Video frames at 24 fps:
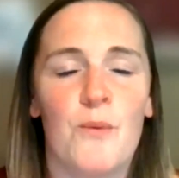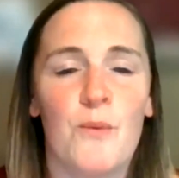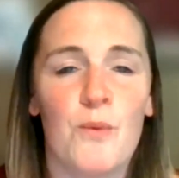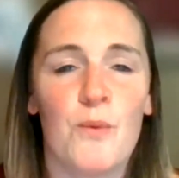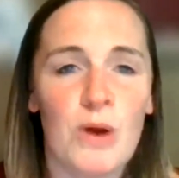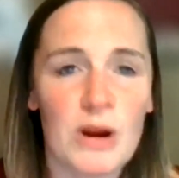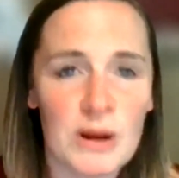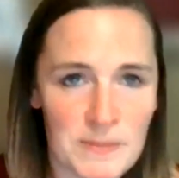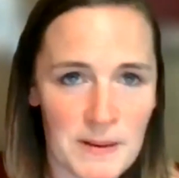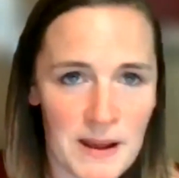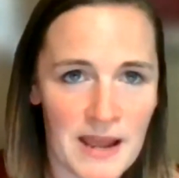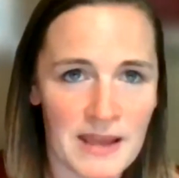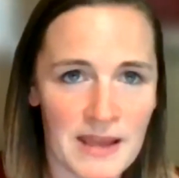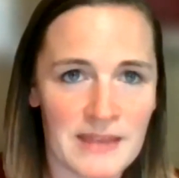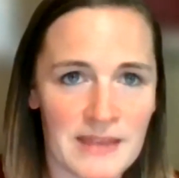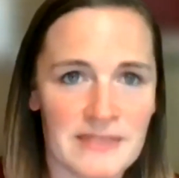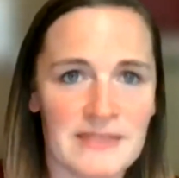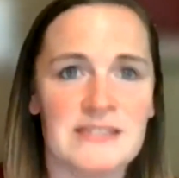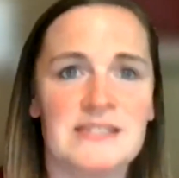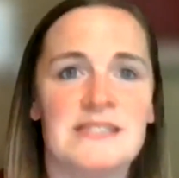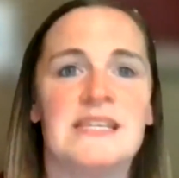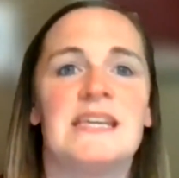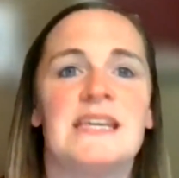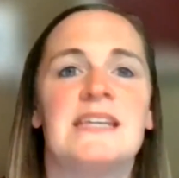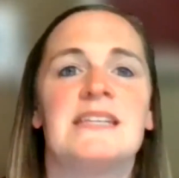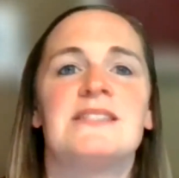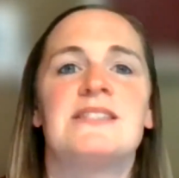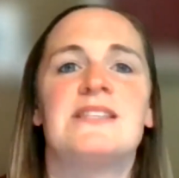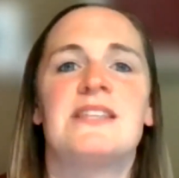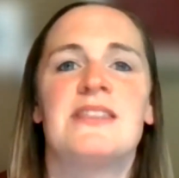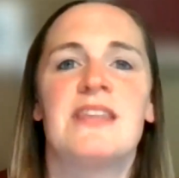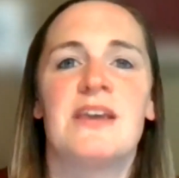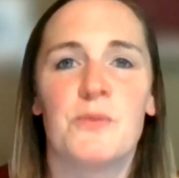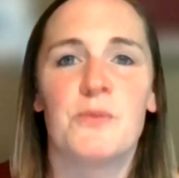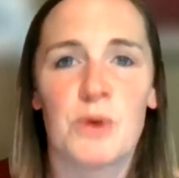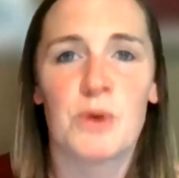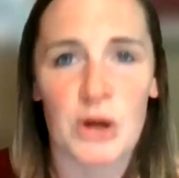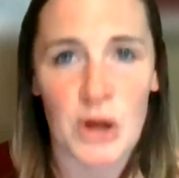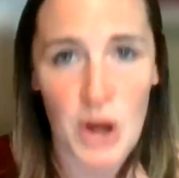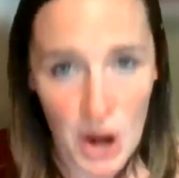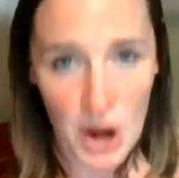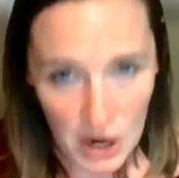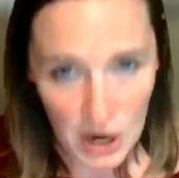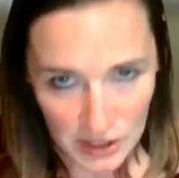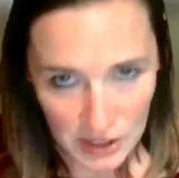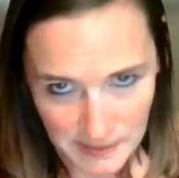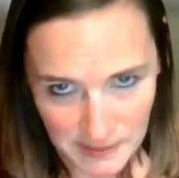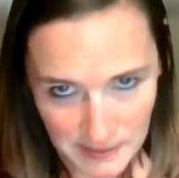work behind the scenes. They work
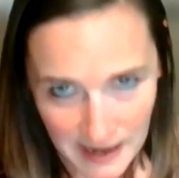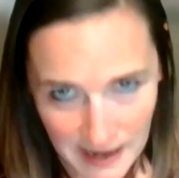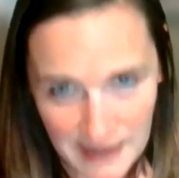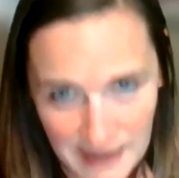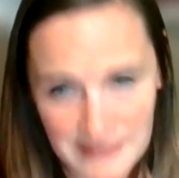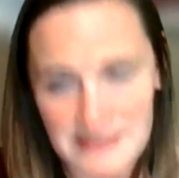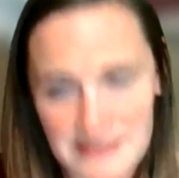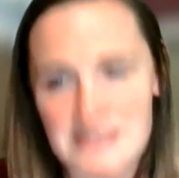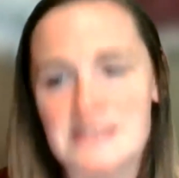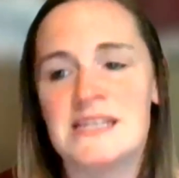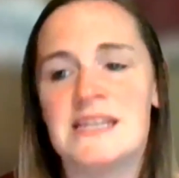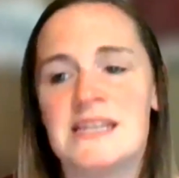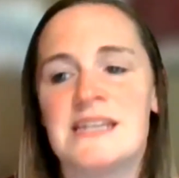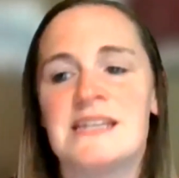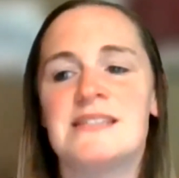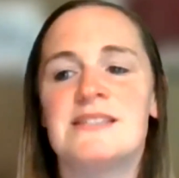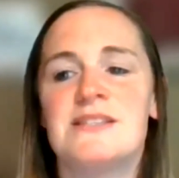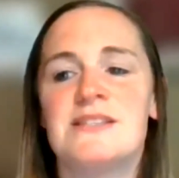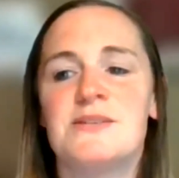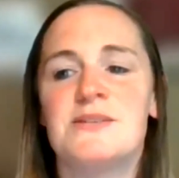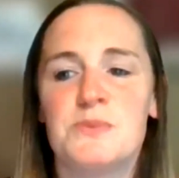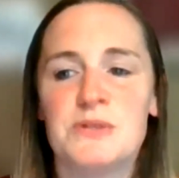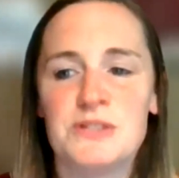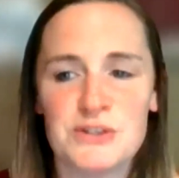hard behind the scenes.